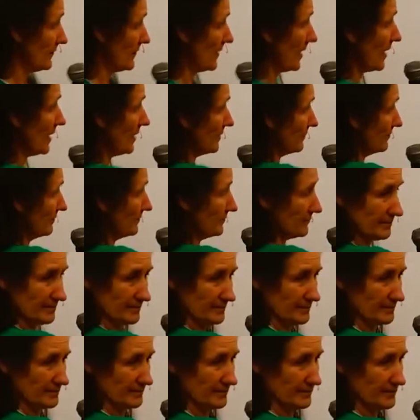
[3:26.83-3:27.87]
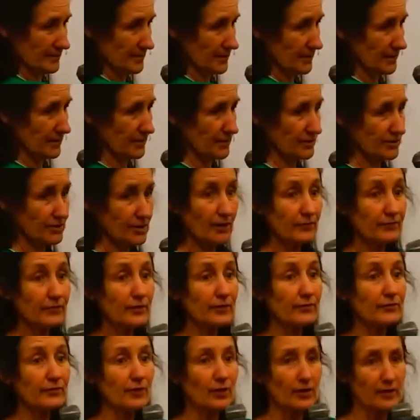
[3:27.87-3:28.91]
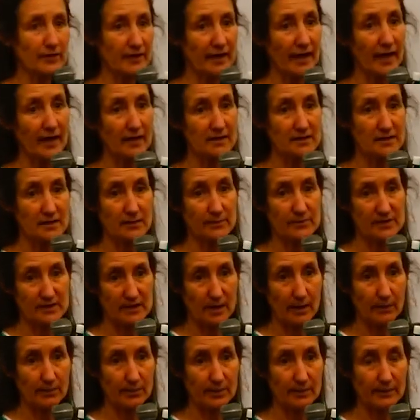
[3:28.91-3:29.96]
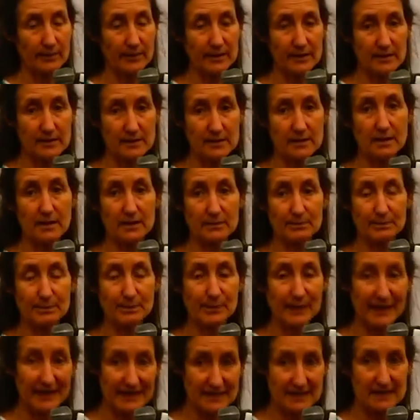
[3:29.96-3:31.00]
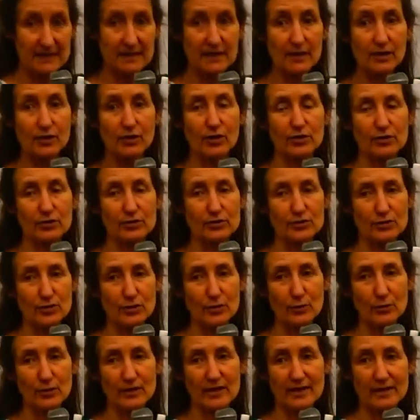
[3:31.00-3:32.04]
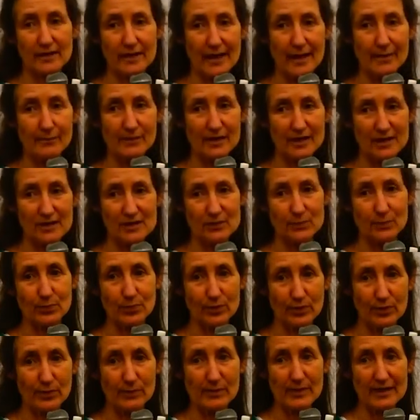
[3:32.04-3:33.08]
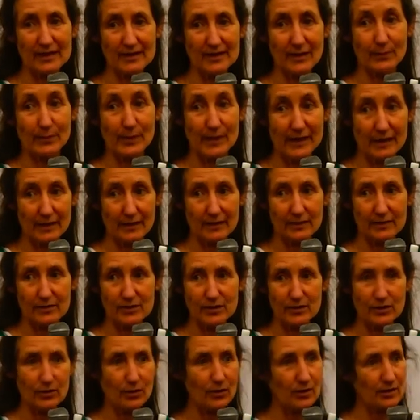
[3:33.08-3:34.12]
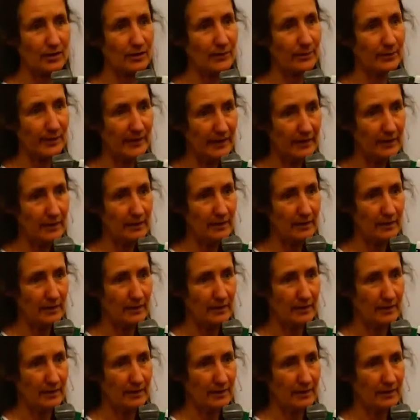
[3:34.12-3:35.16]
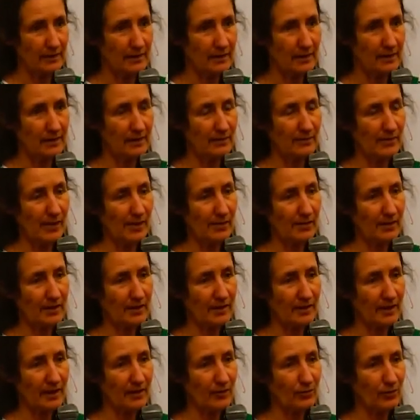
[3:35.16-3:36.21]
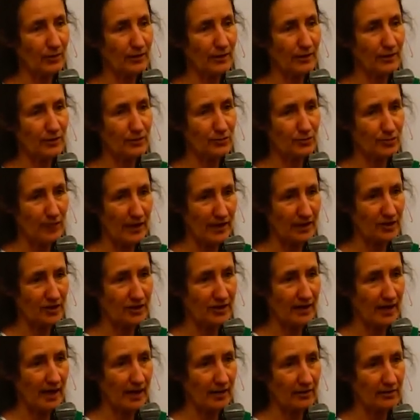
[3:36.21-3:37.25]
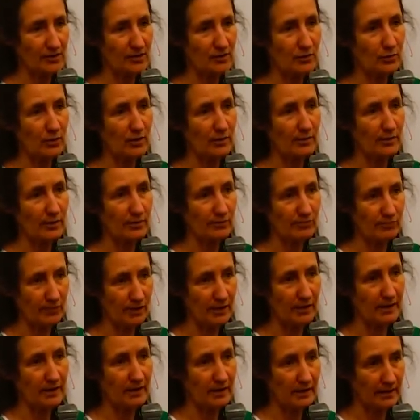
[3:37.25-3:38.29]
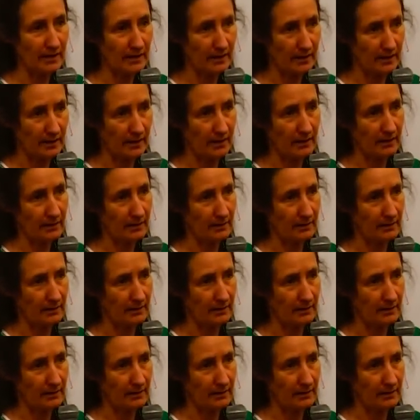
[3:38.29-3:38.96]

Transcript: That. So if you've got calcium supplements, the best thing you can do with them is put them in the bin. Do you call it a bin? In America they call it a trash can. I just want to be really clear here.